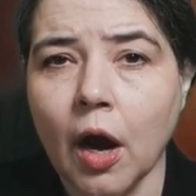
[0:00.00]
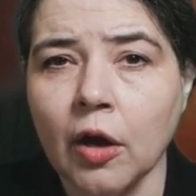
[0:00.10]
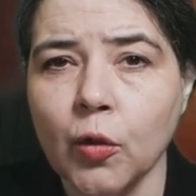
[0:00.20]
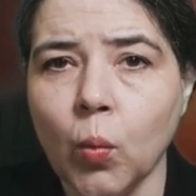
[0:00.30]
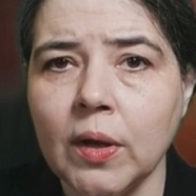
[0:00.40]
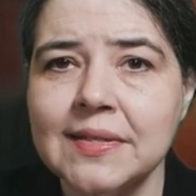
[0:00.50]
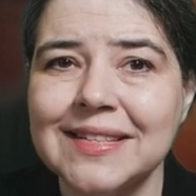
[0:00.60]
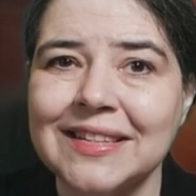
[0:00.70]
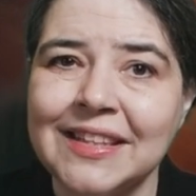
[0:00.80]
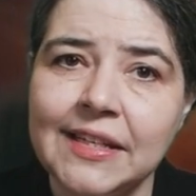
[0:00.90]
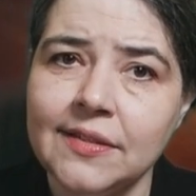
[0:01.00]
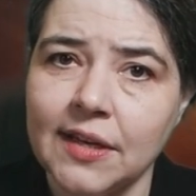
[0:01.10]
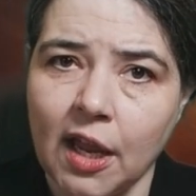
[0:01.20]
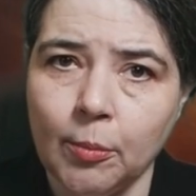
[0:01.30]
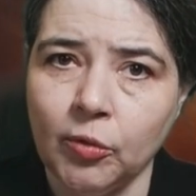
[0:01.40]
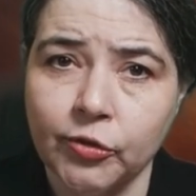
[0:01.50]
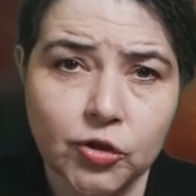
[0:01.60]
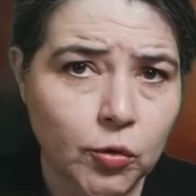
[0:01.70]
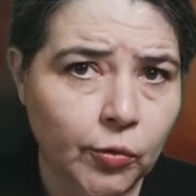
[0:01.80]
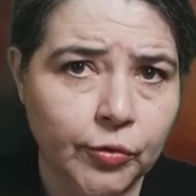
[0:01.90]
are the ones least able to
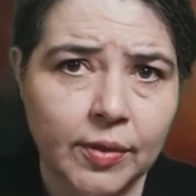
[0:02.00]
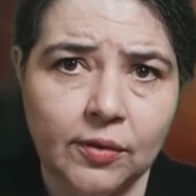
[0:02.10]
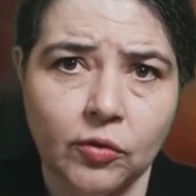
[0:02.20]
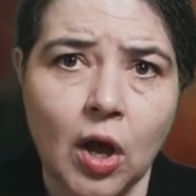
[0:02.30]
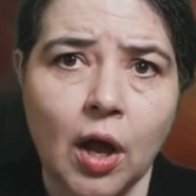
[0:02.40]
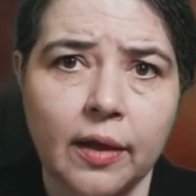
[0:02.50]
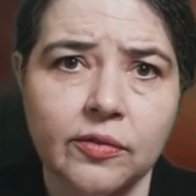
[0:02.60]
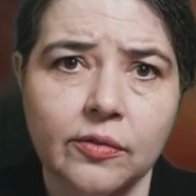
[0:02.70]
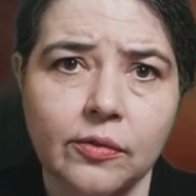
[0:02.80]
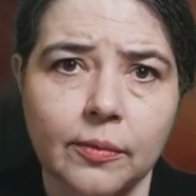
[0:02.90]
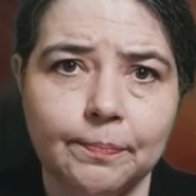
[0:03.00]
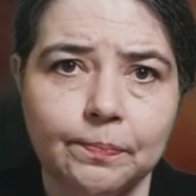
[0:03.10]
shoulder these costs.